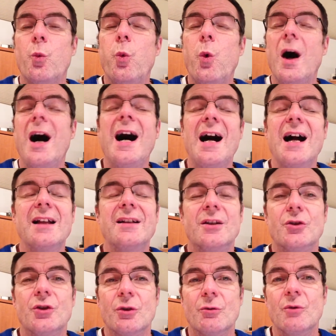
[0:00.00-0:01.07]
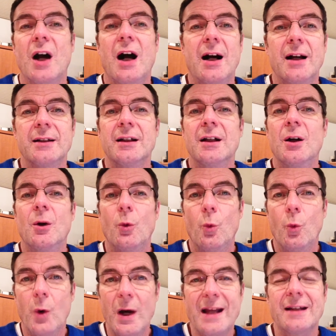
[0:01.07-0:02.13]
"Why did you not
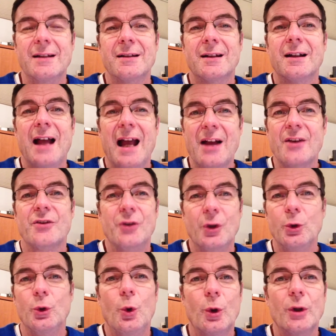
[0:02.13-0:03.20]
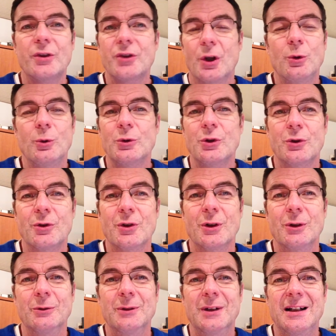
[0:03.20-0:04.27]
wait as the Lord told you to?"